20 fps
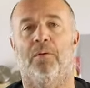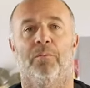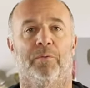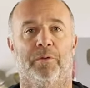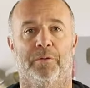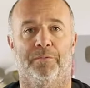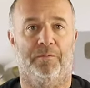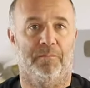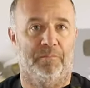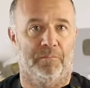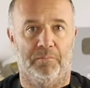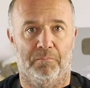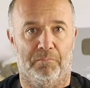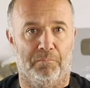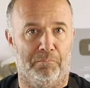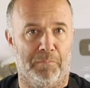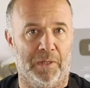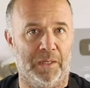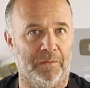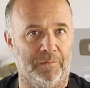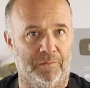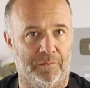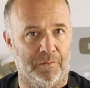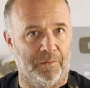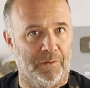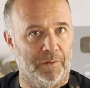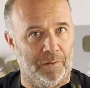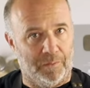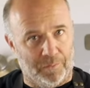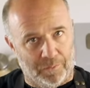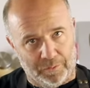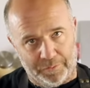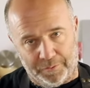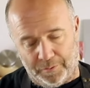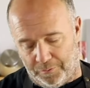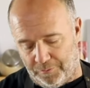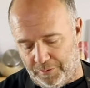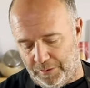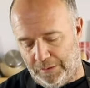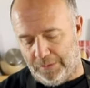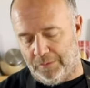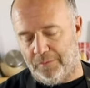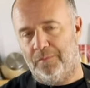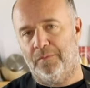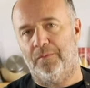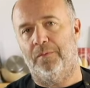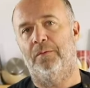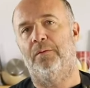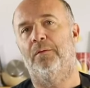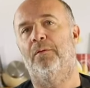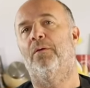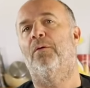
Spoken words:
We've mixed all the ingredients,